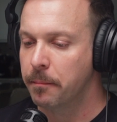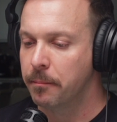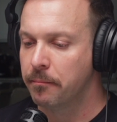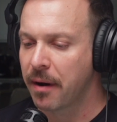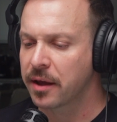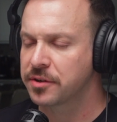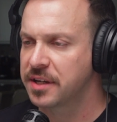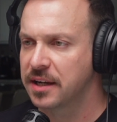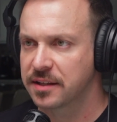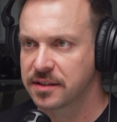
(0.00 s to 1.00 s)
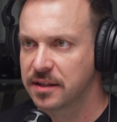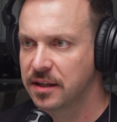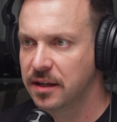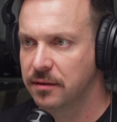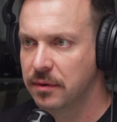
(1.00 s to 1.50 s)
My understanding is that
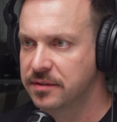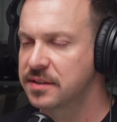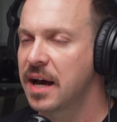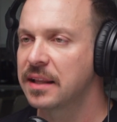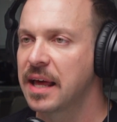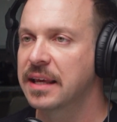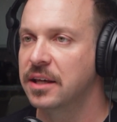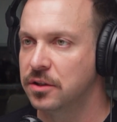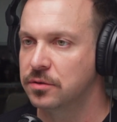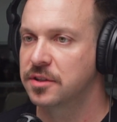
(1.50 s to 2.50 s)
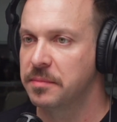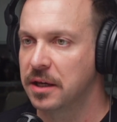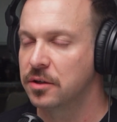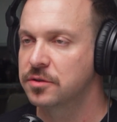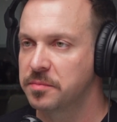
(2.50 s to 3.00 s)
it's not like it used to be.
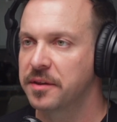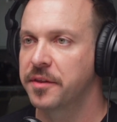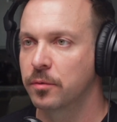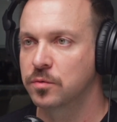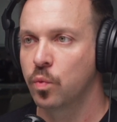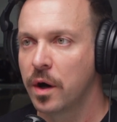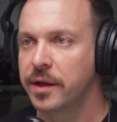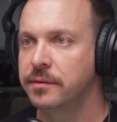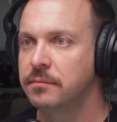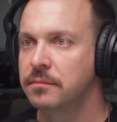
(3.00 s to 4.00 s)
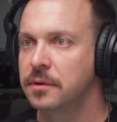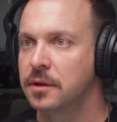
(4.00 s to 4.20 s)
It used to be that there was one